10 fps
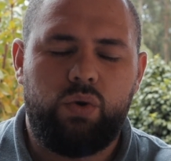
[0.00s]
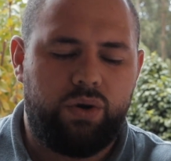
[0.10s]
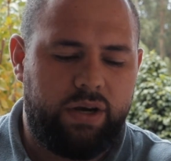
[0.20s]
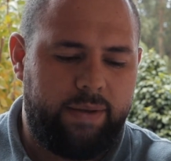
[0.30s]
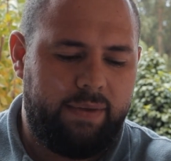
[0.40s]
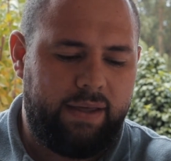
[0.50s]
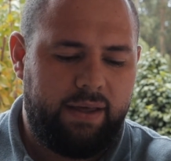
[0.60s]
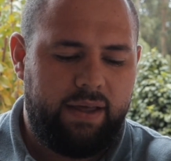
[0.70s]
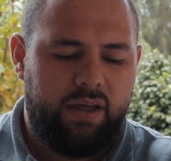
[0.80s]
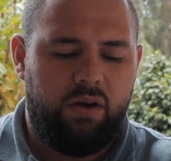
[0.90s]
creamy.
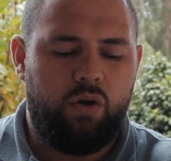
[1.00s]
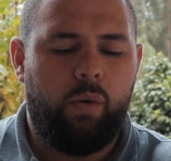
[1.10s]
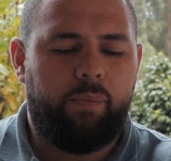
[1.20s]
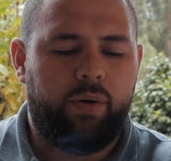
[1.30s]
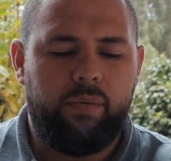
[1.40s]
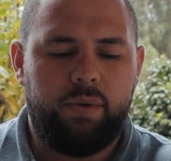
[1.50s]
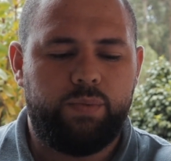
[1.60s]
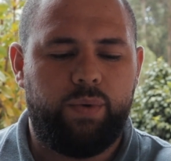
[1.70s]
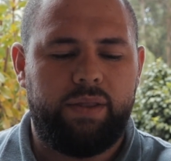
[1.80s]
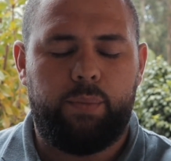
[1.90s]
No
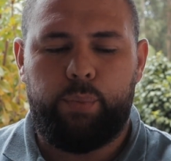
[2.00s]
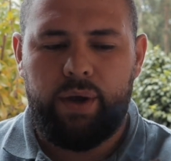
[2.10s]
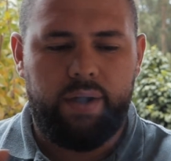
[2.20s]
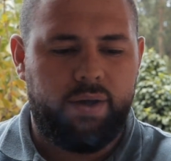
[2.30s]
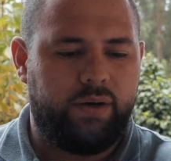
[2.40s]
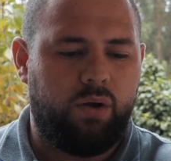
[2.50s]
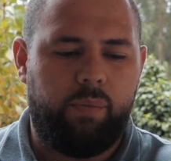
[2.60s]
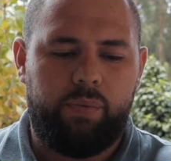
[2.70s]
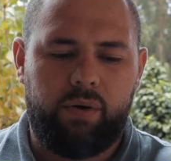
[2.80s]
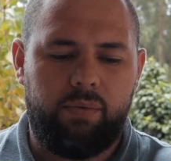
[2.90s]
problem with the burn, no
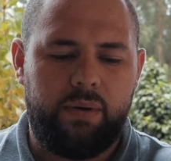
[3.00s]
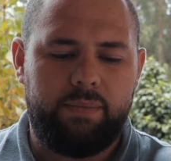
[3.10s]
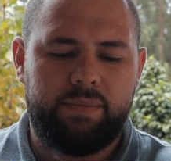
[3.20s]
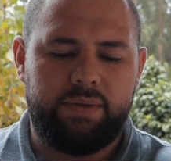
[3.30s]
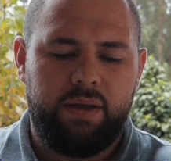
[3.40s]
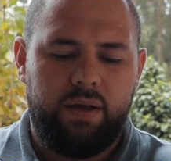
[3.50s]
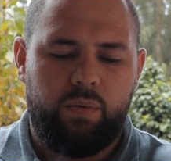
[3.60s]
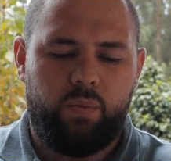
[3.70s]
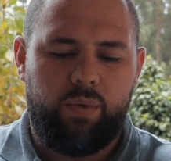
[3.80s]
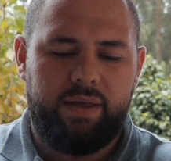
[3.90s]
problems
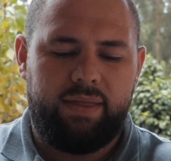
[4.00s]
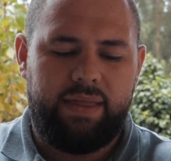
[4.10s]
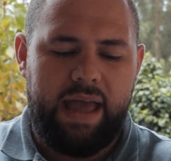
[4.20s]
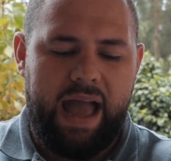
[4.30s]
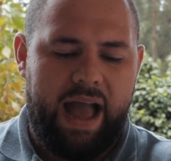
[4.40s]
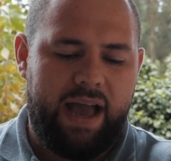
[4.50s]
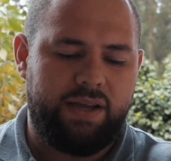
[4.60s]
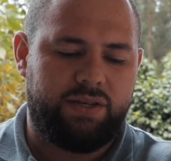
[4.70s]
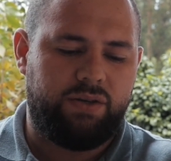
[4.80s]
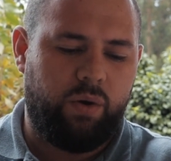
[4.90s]
with the
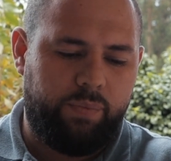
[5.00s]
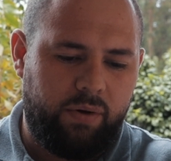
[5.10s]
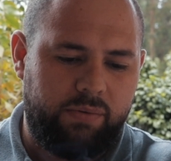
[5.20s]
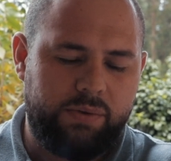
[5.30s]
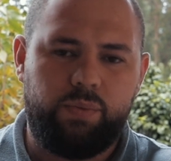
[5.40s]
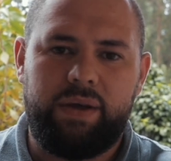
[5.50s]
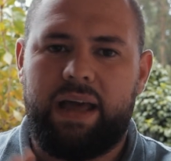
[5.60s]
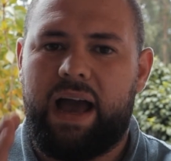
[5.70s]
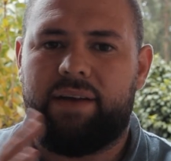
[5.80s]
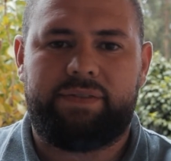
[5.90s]
ash, no problem
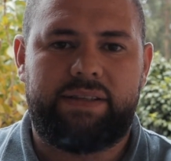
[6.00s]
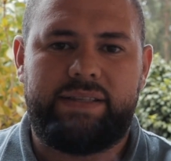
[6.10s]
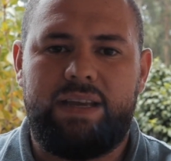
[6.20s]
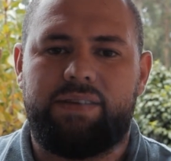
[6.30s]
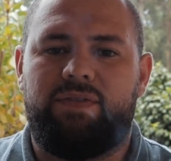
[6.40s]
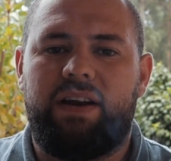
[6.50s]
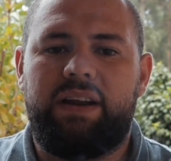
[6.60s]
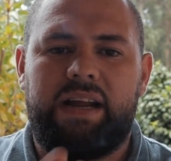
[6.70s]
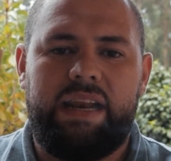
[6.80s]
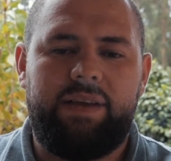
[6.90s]
with aftertaste.
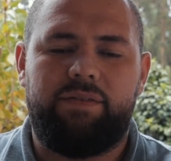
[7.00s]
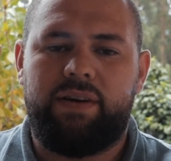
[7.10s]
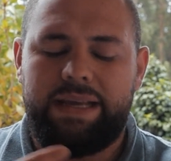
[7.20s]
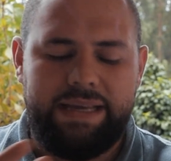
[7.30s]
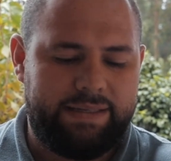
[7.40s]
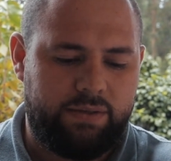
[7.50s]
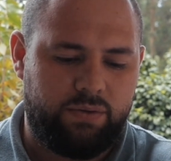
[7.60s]
Very clean, very easy to